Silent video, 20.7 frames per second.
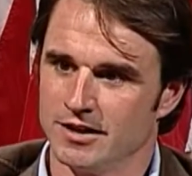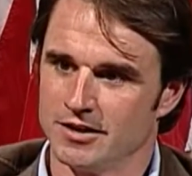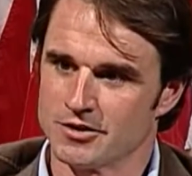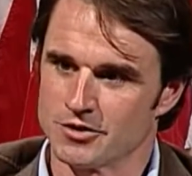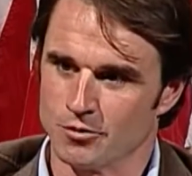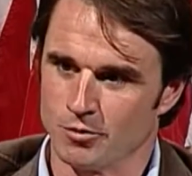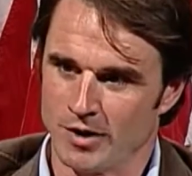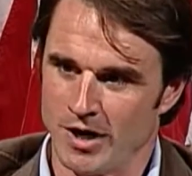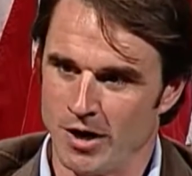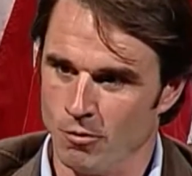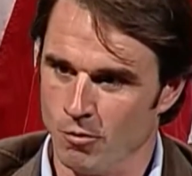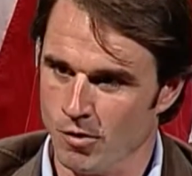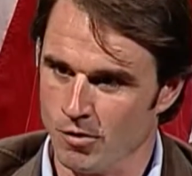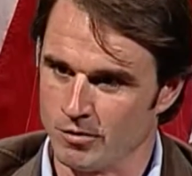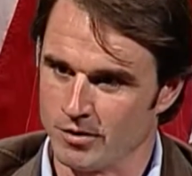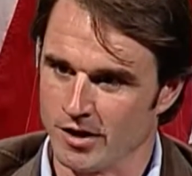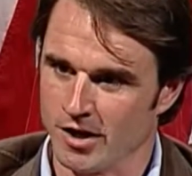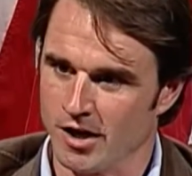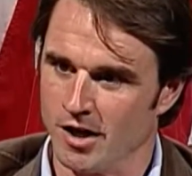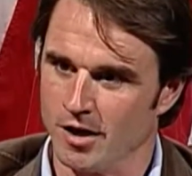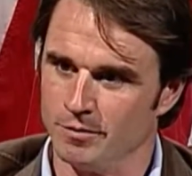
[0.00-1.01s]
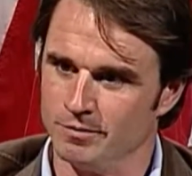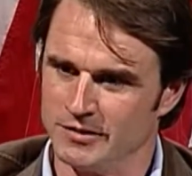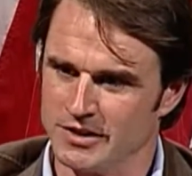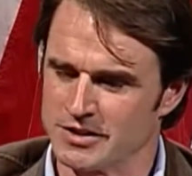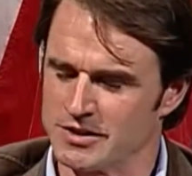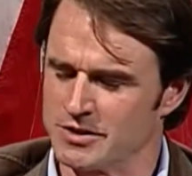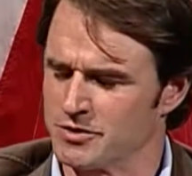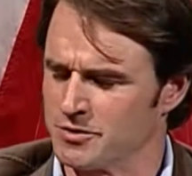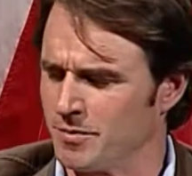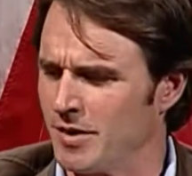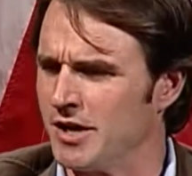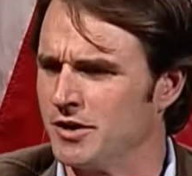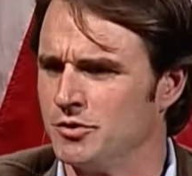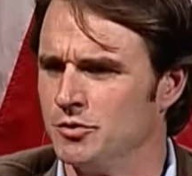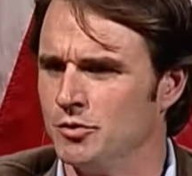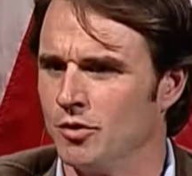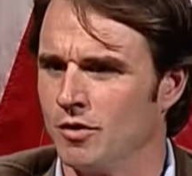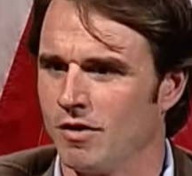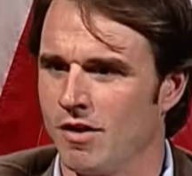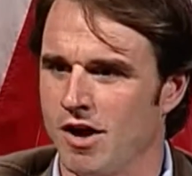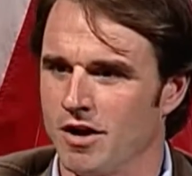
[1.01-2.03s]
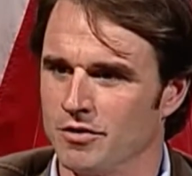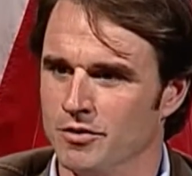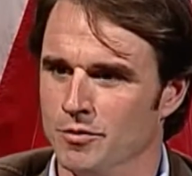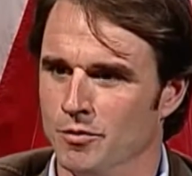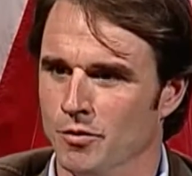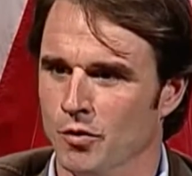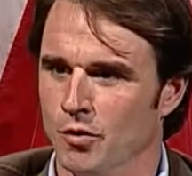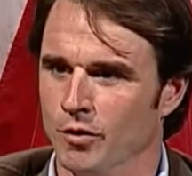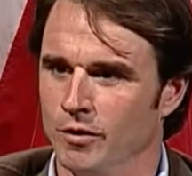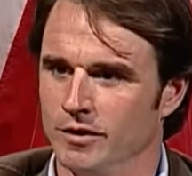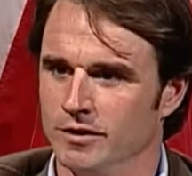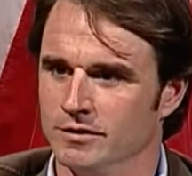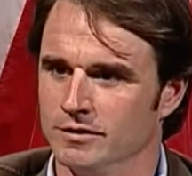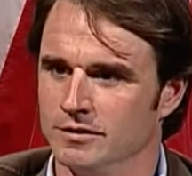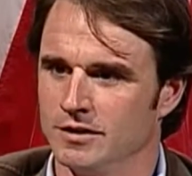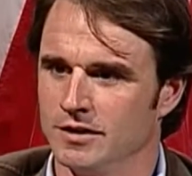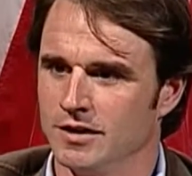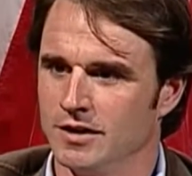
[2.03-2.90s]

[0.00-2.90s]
So when I woke up, this is about 2 o'clock in the morning.